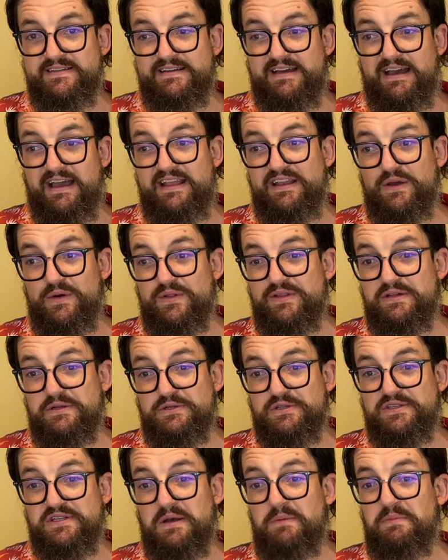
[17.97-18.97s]
I know a
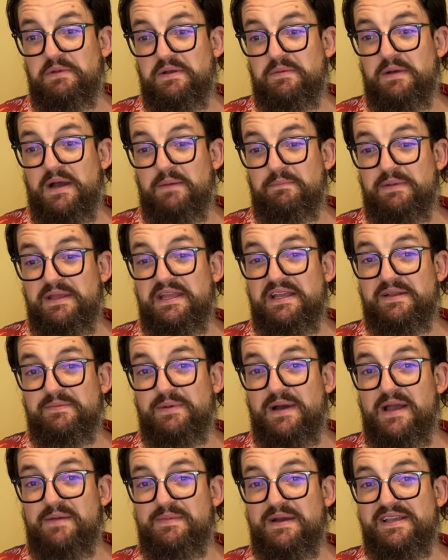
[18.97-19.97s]
little something about being
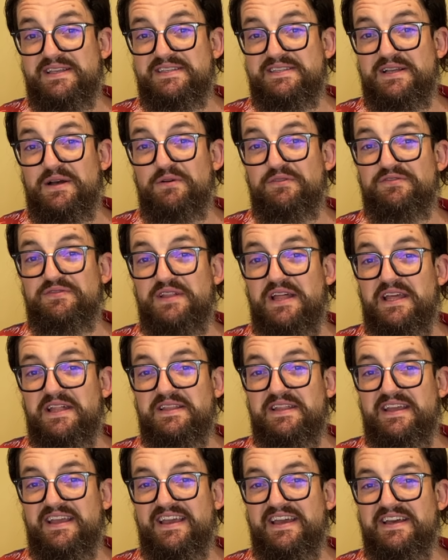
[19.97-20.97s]
by myself
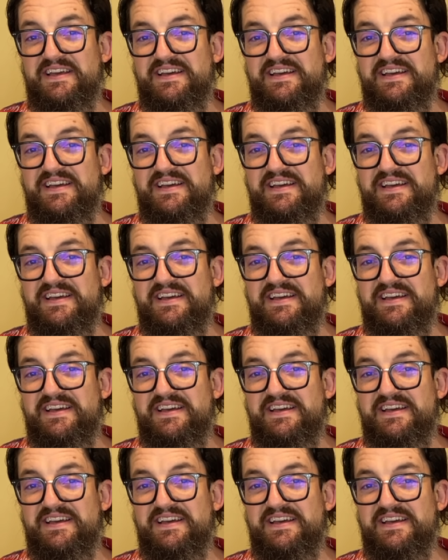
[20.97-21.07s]
lately.